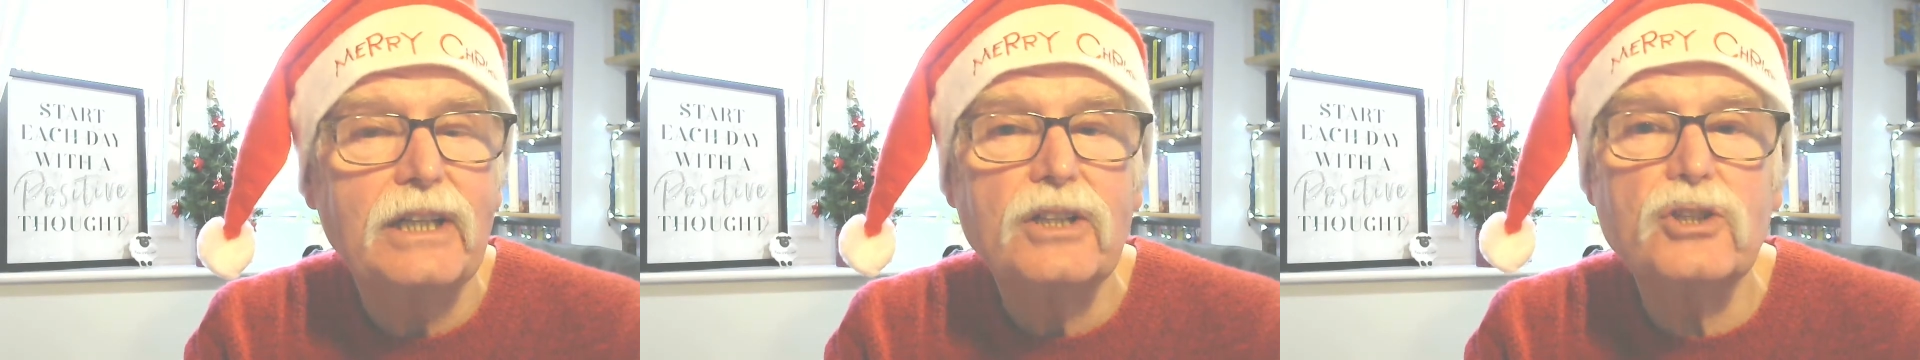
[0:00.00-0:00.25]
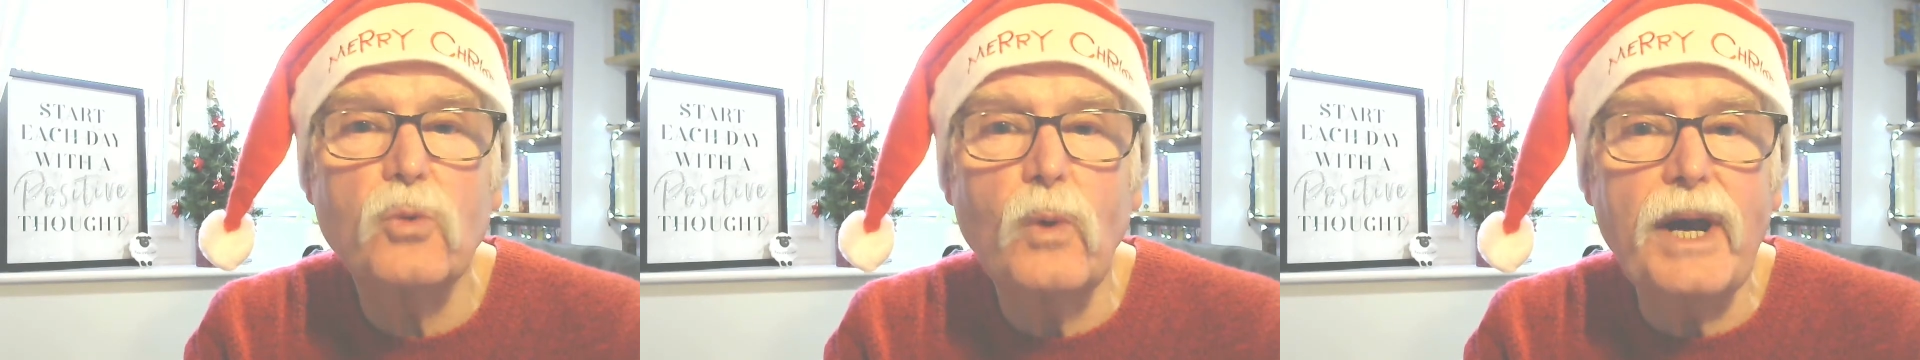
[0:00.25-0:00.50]

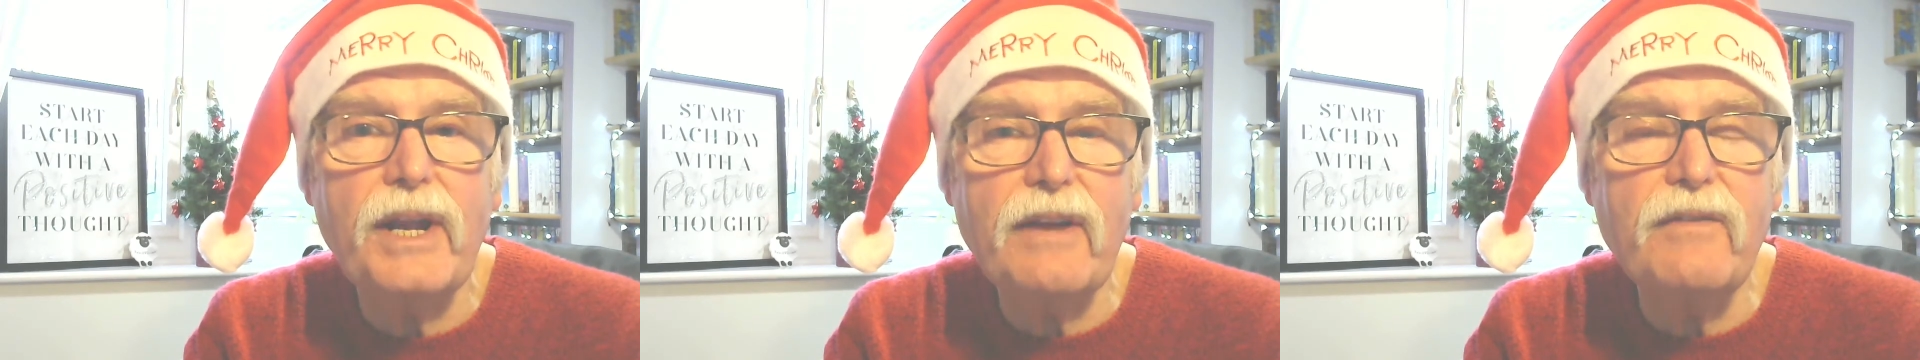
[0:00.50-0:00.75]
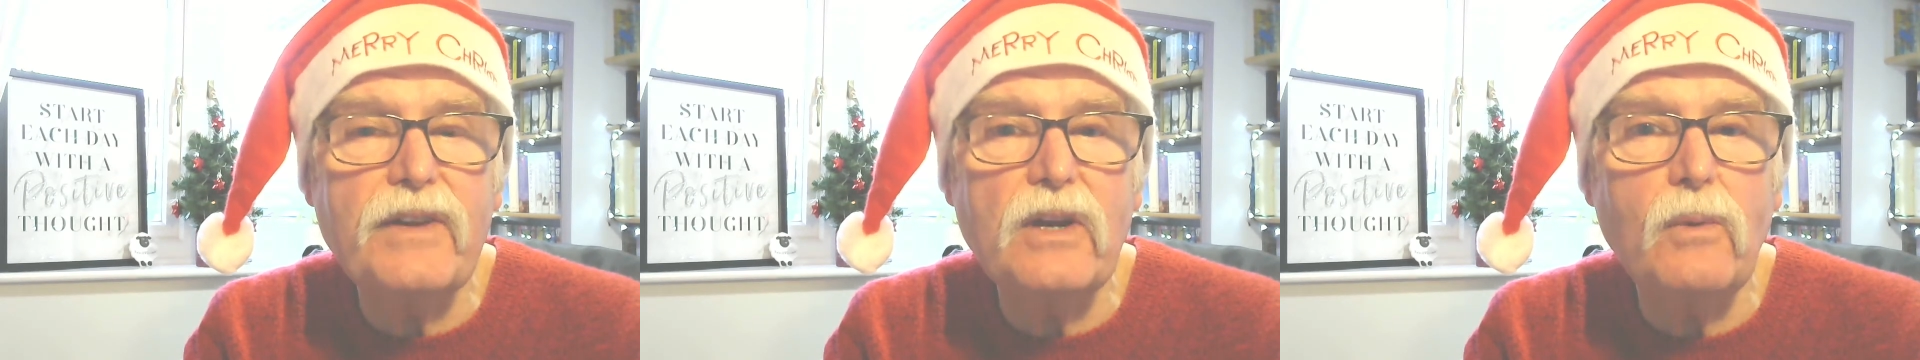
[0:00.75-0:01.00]
to
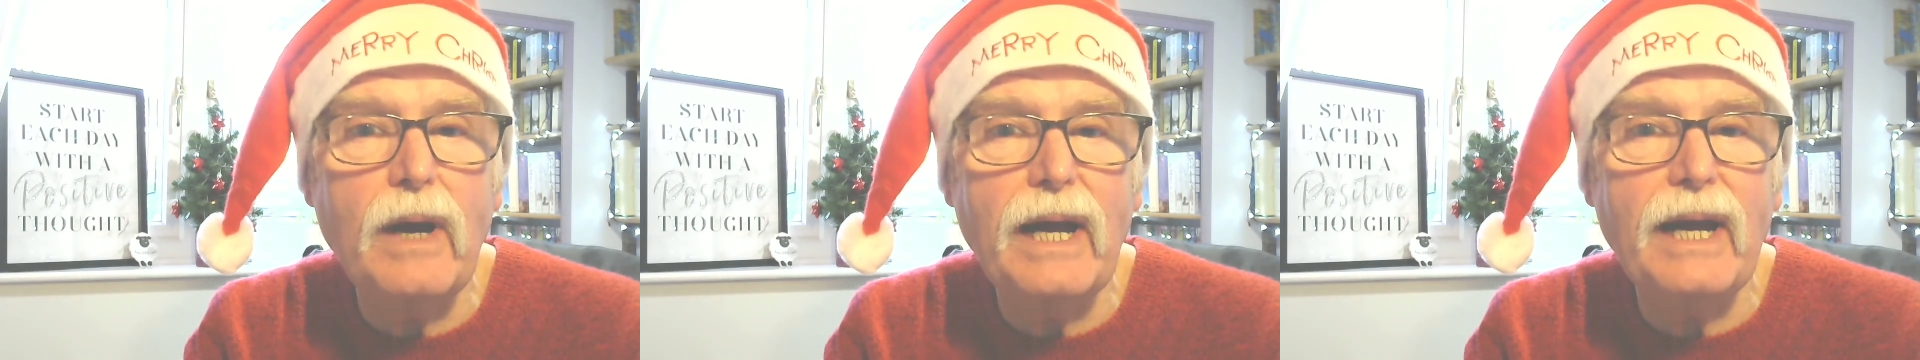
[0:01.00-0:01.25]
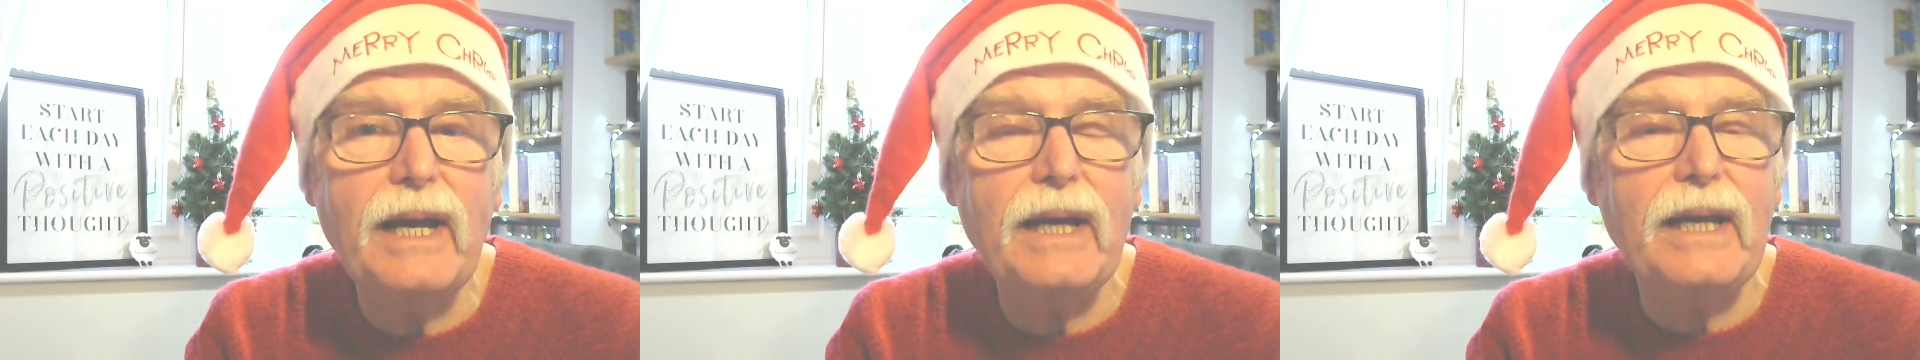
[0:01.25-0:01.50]
wherever you
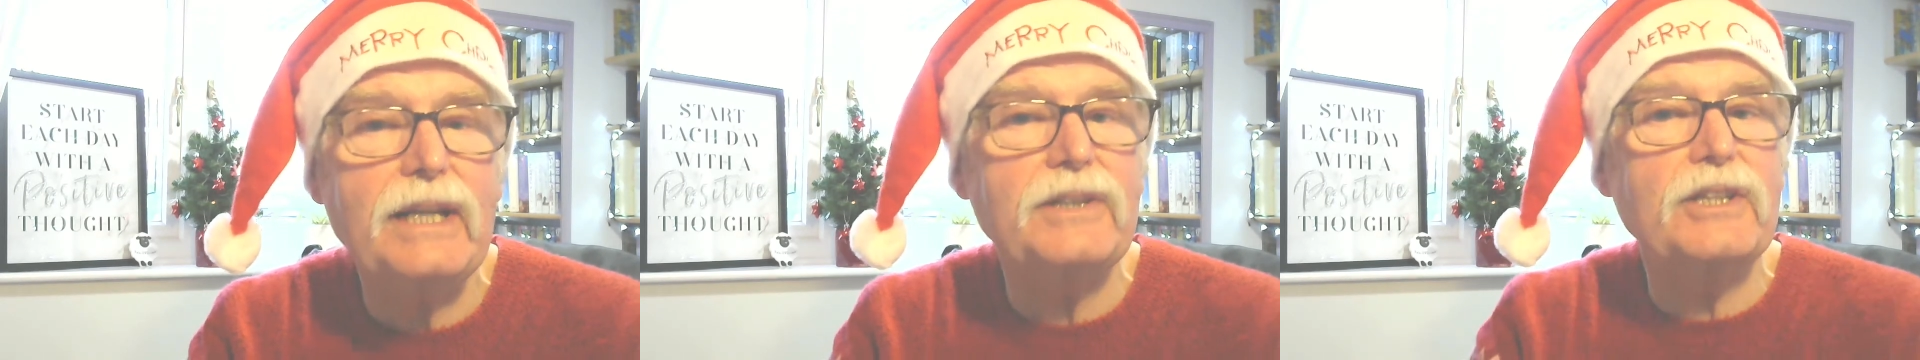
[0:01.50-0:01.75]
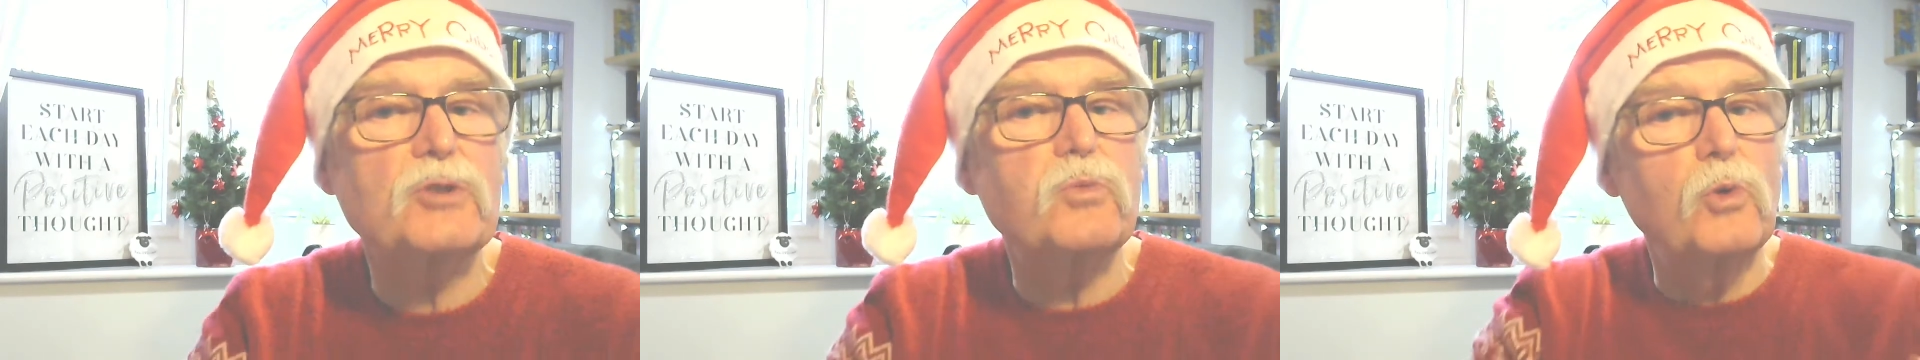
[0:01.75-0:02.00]
are in this